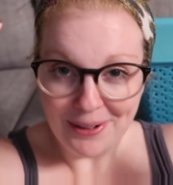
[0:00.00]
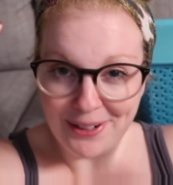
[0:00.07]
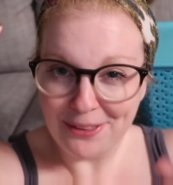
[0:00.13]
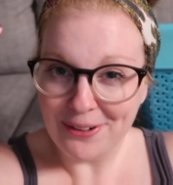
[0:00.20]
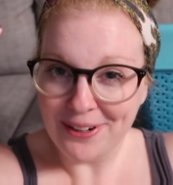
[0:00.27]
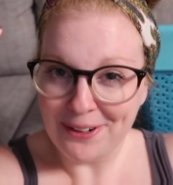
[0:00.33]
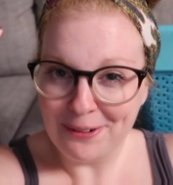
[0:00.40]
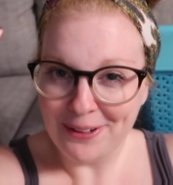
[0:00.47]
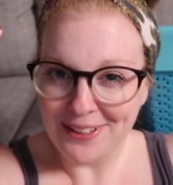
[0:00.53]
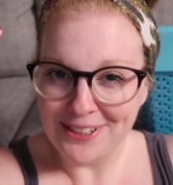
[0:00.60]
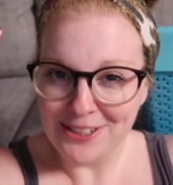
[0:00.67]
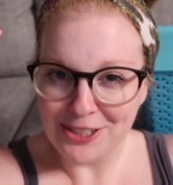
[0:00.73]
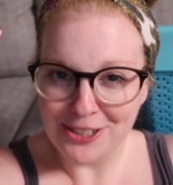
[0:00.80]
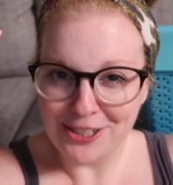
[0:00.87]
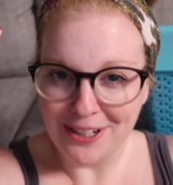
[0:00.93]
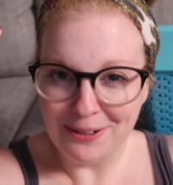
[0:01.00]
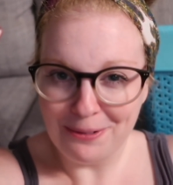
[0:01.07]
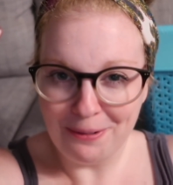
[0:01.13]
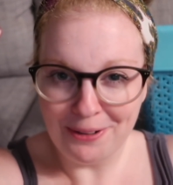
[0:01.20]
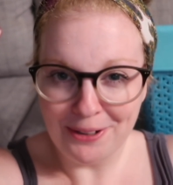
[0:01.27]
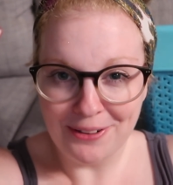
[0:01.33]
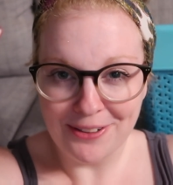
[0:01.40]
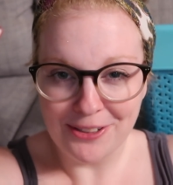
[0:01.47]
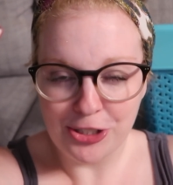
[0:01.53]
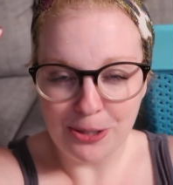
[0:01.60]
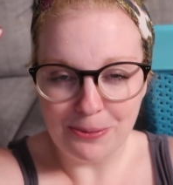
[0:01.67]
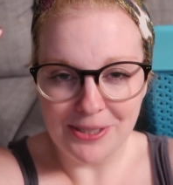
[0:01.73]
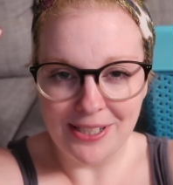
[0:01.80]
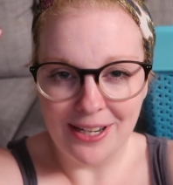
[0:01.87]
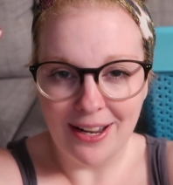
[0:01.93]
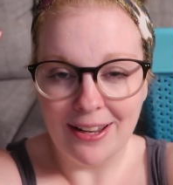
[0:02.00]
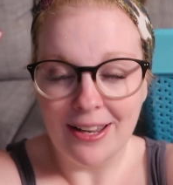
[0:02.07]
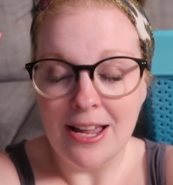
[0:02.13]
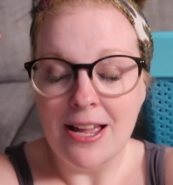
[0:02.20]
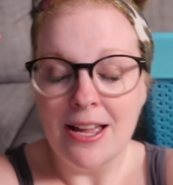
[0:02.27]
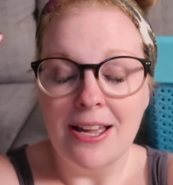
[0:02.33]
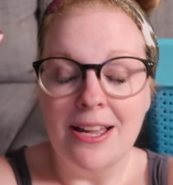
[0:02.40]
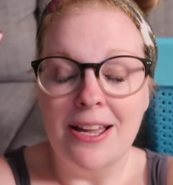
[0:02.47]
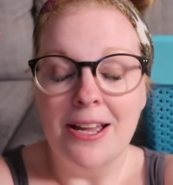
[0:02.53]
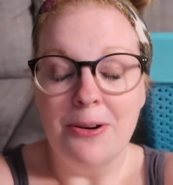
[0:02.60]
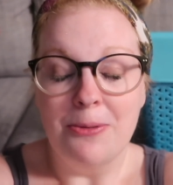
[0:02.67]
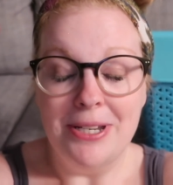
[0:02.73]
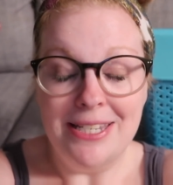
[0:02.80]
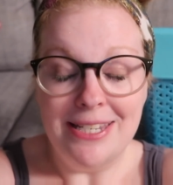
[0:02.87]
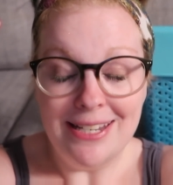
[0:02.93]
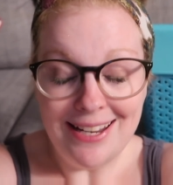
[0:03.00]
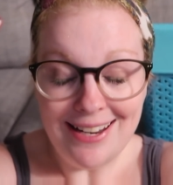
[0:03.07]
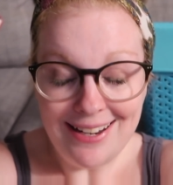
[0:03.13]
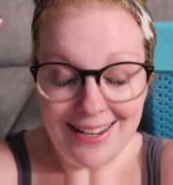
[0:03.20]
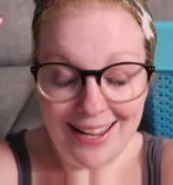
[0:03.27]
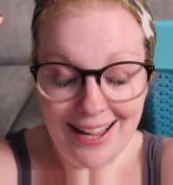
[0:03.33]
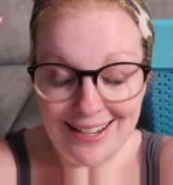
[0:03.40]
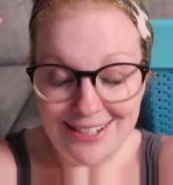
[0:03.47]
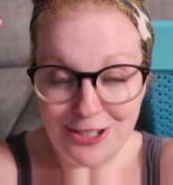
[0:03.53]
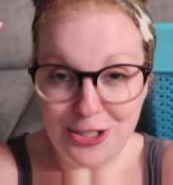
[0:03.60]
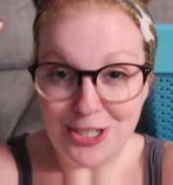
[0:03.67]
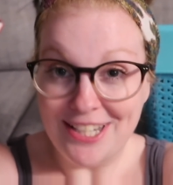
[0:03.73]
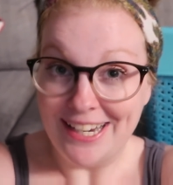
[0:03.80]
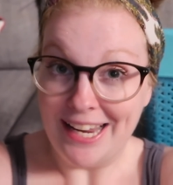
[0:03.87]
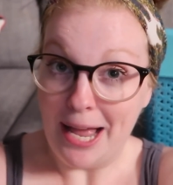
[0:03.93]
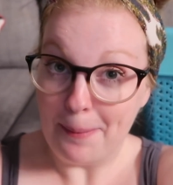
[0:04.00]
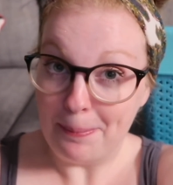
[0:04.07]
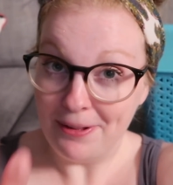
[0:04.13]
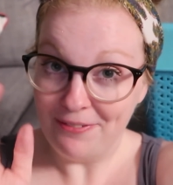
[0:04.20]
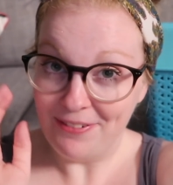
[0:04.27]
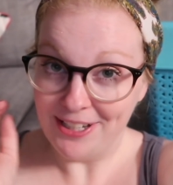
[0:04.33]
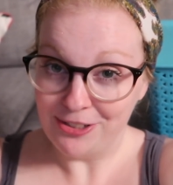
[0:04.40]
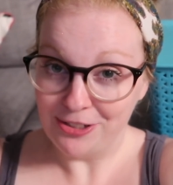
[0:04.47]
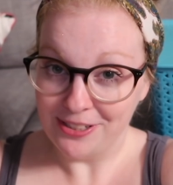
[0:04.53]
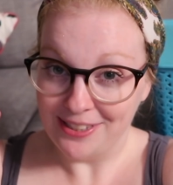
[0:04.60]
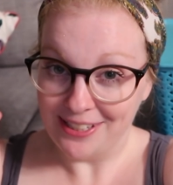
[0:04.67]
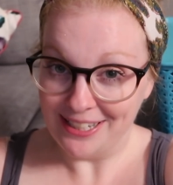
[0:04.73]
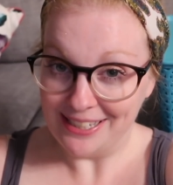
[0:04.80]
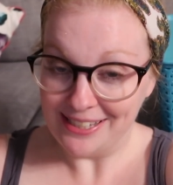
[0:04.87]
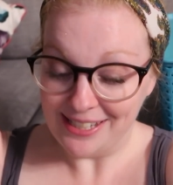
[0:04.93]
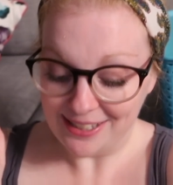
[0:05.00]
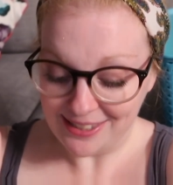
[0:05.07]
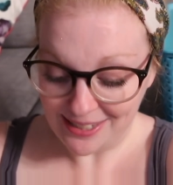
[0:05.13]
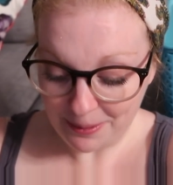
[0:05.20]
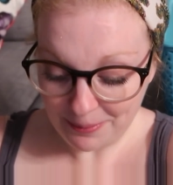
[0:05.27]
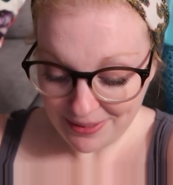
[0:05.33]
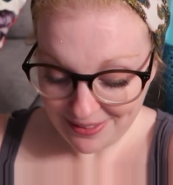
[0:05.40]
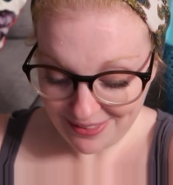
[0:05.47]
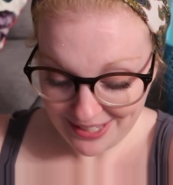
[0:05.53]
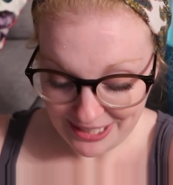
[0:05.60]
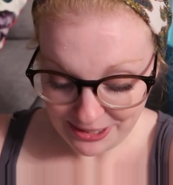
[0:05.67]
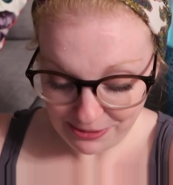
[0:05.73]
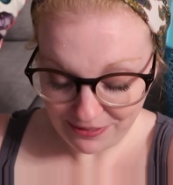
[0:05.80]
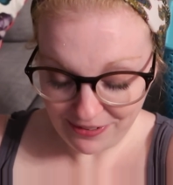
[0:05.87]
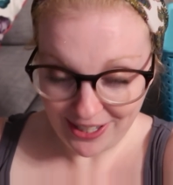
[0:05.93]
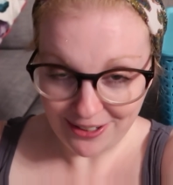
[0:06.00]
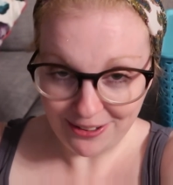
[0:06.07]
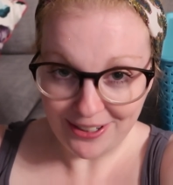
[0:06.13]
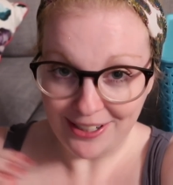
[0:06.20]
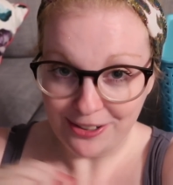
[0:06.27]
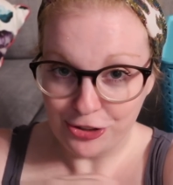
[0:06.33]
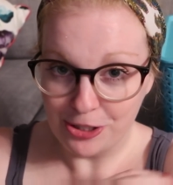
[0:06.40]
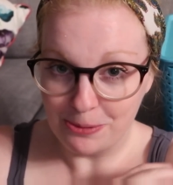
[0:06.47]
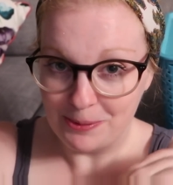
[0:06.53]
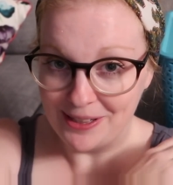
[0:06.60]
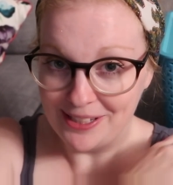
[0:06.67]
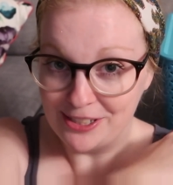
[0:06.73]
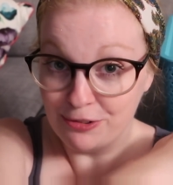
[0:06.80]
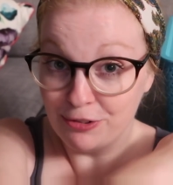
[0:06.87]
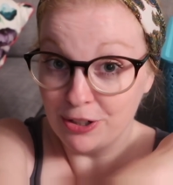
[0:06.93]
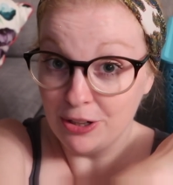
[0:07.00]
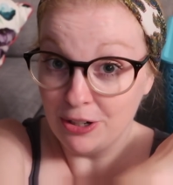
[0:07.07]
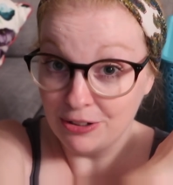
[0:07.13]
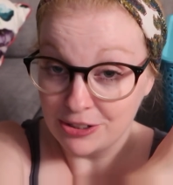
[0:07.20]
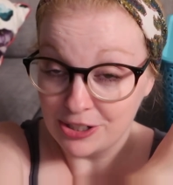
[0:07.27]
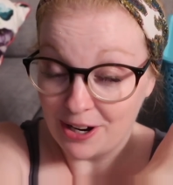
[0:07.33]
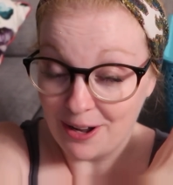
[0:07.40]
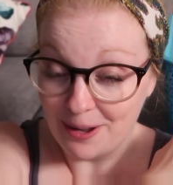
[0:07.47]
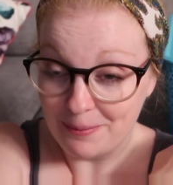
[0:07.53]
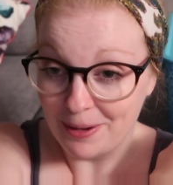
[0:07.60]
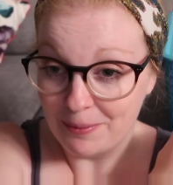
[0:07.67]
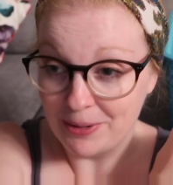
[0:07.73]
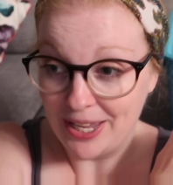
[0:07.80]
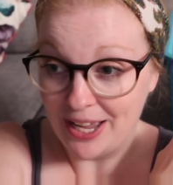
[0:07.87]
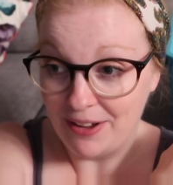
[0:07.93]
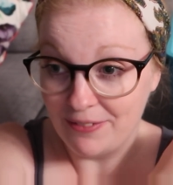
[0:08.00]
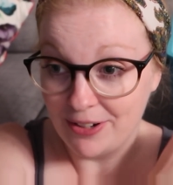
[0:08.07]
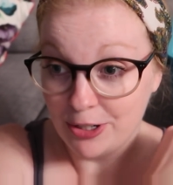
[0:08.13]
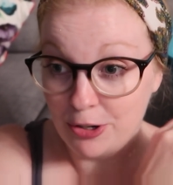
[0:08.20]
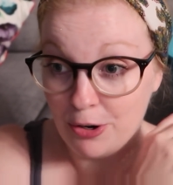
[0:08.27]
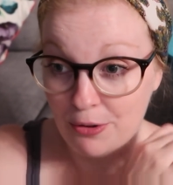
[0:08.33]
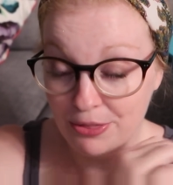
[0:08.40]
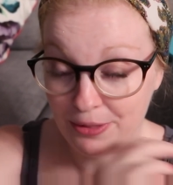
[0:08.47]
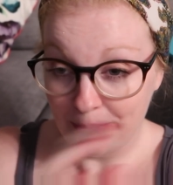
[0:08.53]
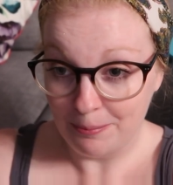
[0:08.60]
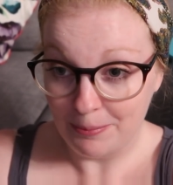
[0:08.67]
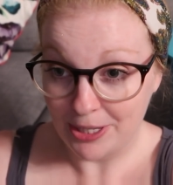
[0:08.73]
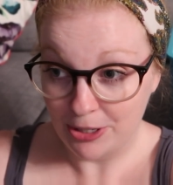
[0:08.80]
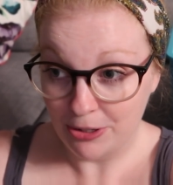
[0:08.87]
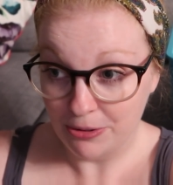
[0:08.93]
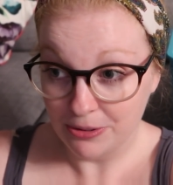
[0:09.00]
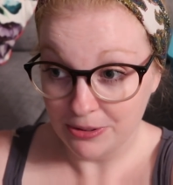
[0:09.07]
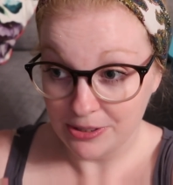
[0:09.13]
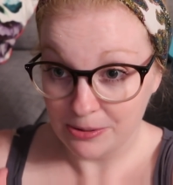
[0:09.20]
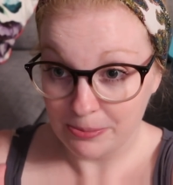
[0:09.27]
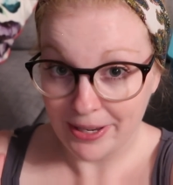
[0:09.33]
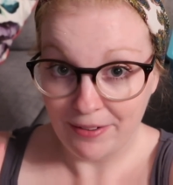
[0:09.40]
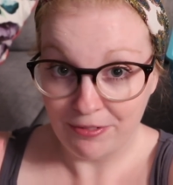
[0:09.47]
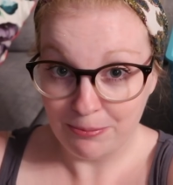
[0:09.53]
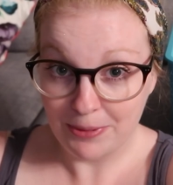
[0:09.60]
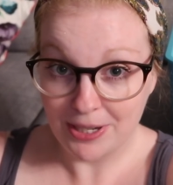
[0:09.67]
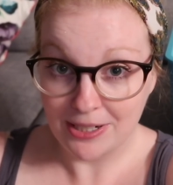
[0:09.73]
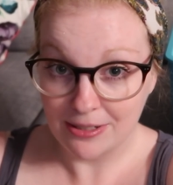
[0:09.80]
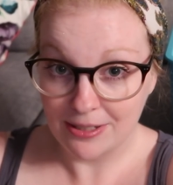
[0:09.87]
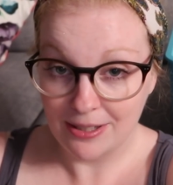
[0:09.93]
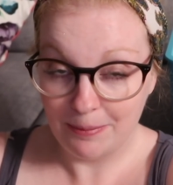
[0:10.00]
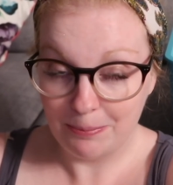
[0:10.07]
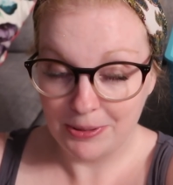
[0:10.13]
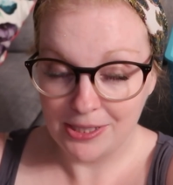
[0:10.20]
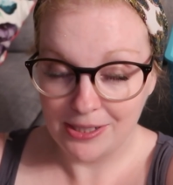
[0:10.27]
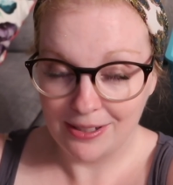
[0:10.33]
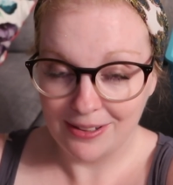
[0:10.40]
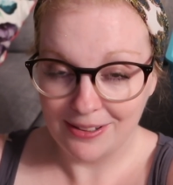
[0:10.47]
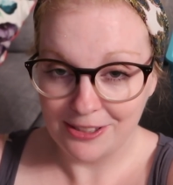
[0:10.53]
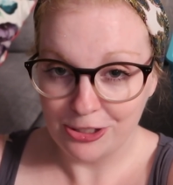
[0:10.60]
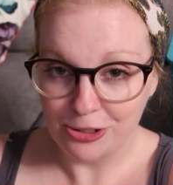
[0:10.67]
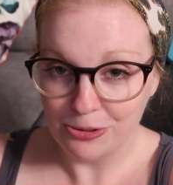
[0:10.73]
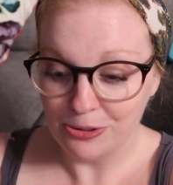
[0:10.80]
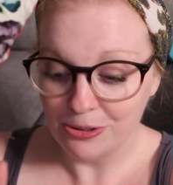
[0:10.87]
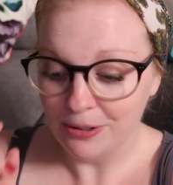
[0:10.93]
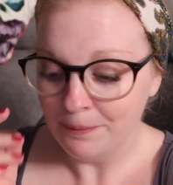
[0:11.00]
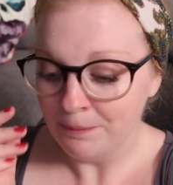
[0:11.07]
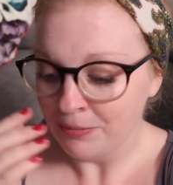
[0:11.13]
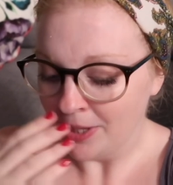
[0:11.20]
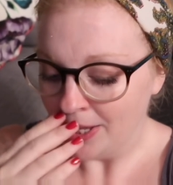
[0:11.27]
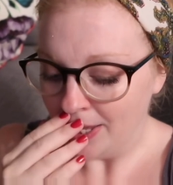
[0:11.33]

but I thought I'd quickly just show you what we got at the shops today we did get just a couple of extra things. Now some of the things we've had on our shopping list for a long time and we haven't got them because we haven't been to that particular store.